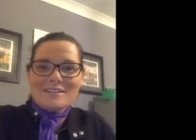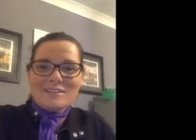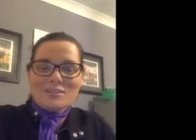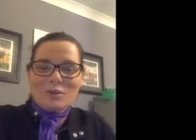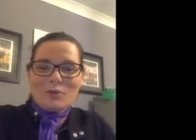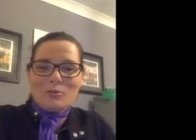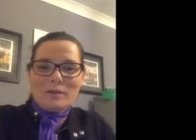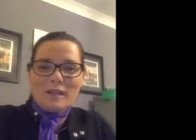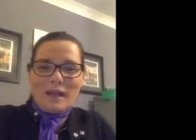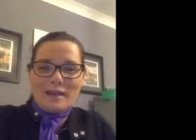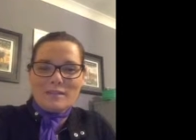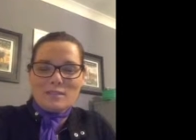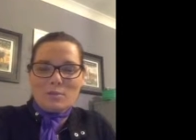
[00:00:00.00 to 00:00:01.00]
So we
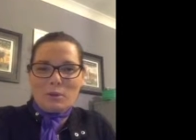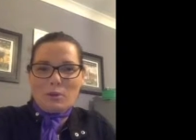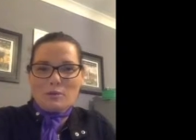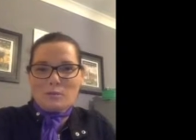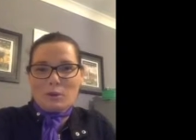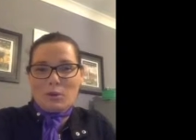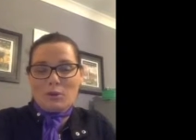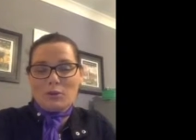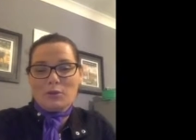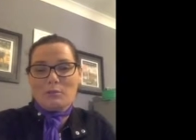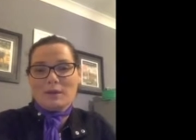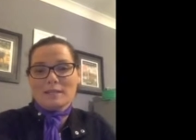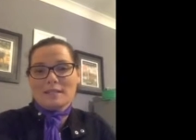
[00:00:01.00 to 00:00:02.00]
had to postpone
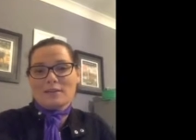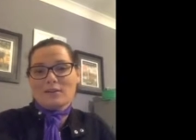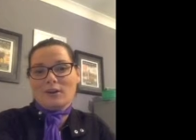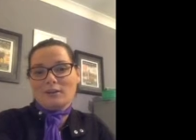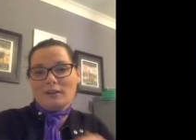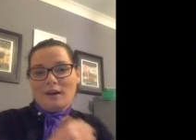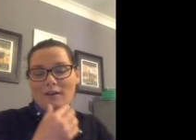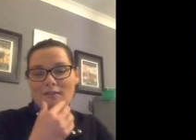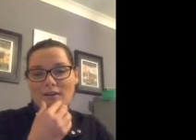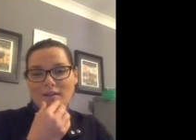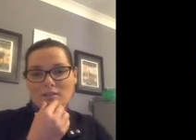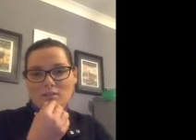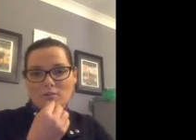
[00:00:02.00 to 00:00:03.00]
the Monday Night Live
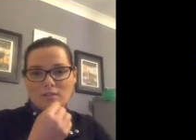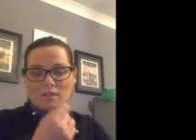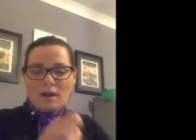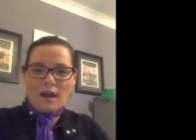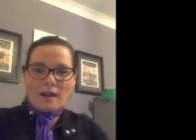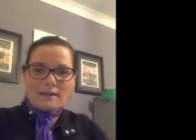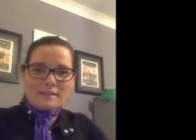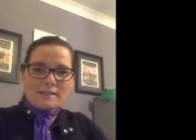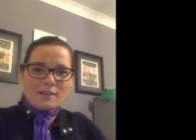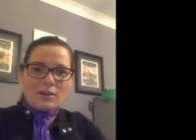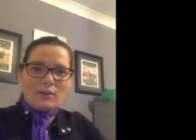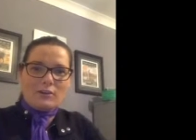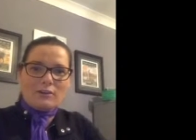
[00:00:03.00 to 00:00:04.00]
until tonight.
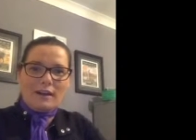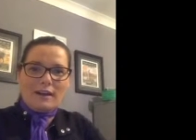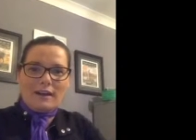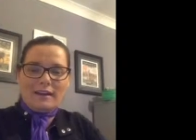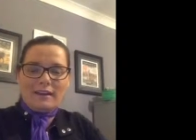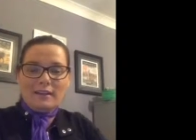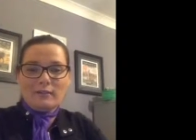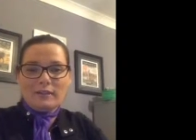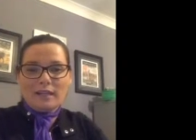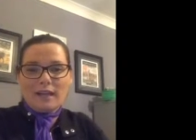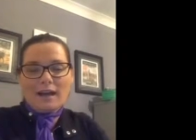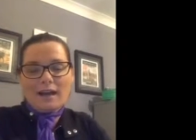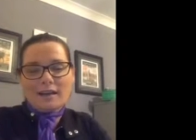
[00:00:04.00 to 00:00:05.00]
So here
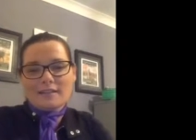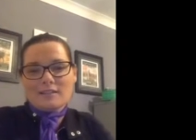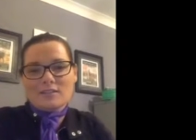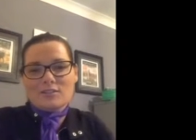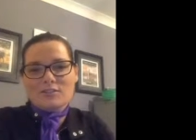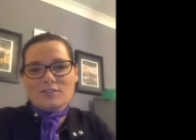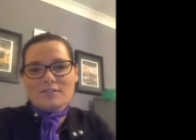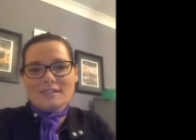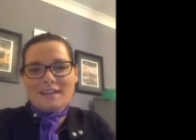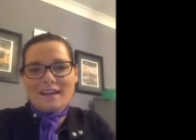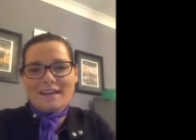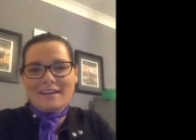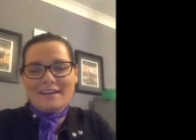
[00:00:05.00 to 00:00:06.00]
we are, it's
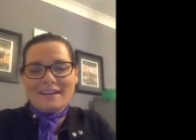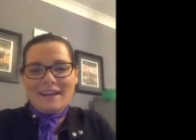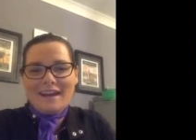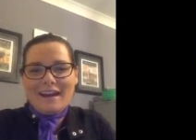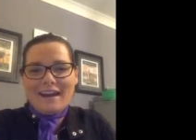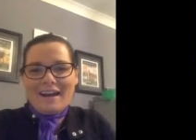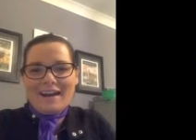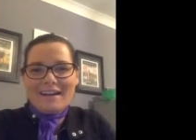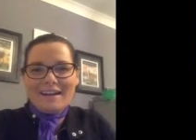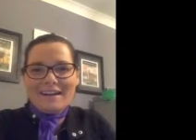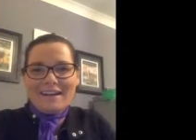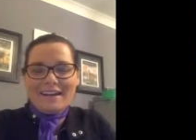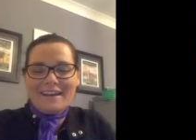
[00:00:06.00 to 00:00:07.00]
Tuesday,
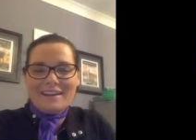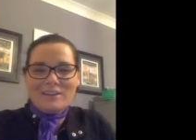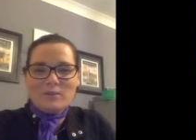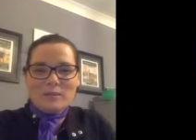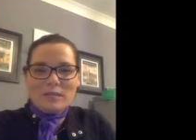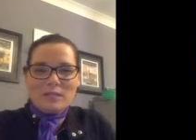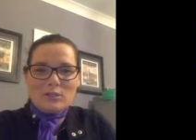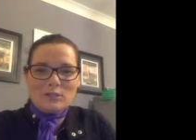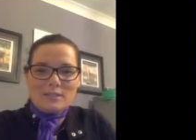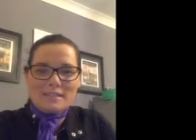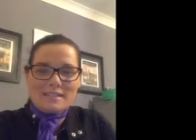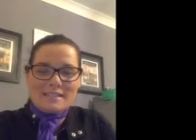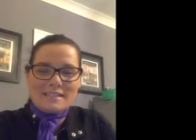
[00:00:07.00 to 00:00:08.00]
and it'll be
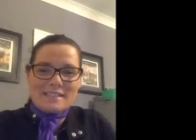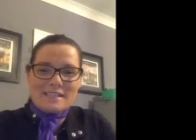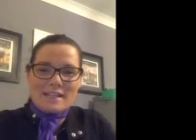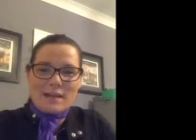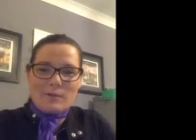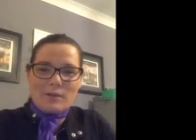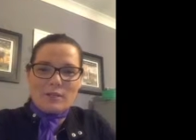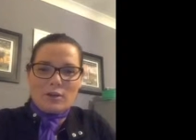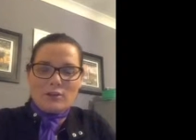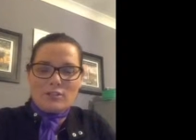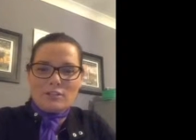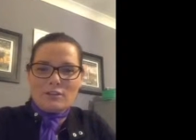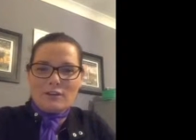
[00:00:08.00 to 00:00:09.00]
interesting to see how we
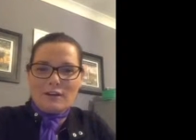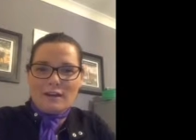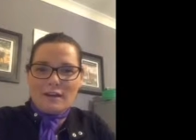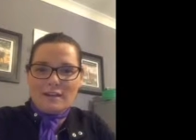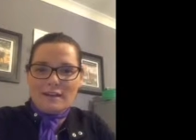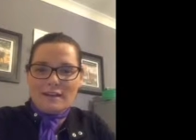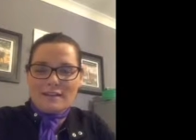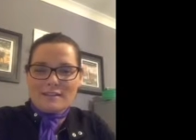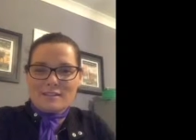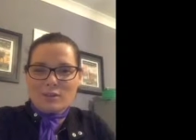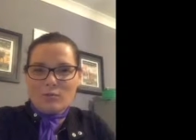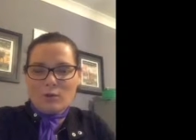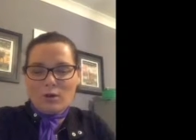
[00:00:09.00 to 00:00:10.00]
go tonight.
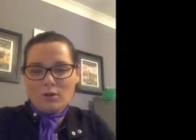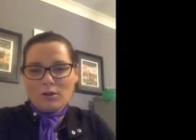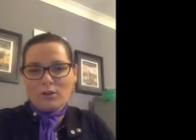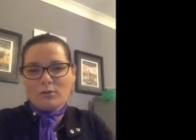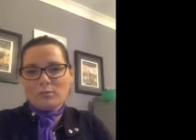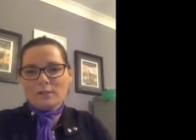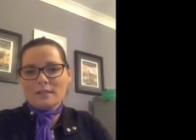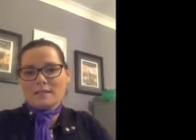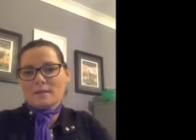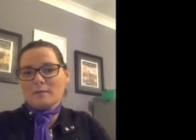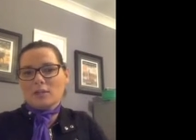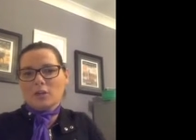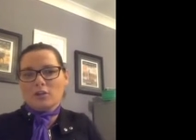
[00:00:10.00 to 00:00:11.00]
So welcome, please
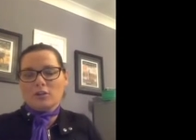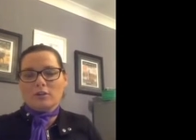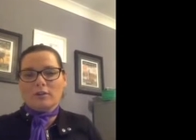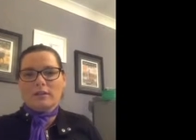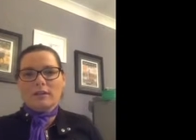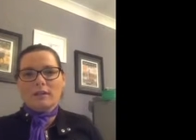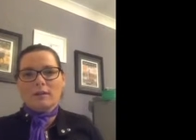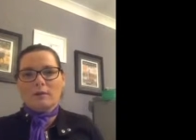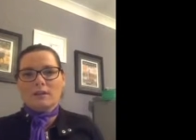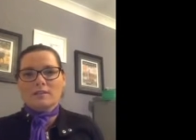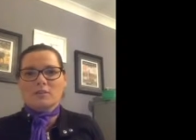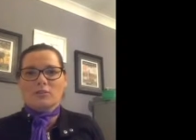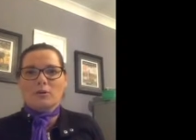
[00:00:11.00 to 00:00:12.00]
let me know that you're here
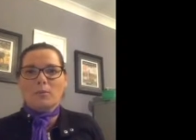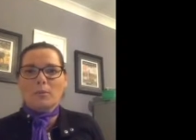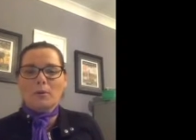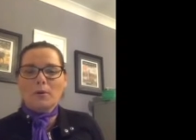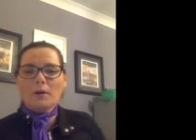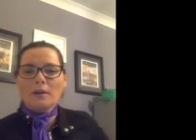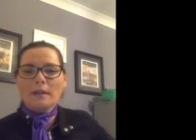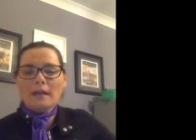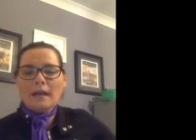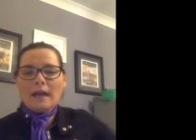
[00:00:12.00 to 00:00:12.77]
once you're on board,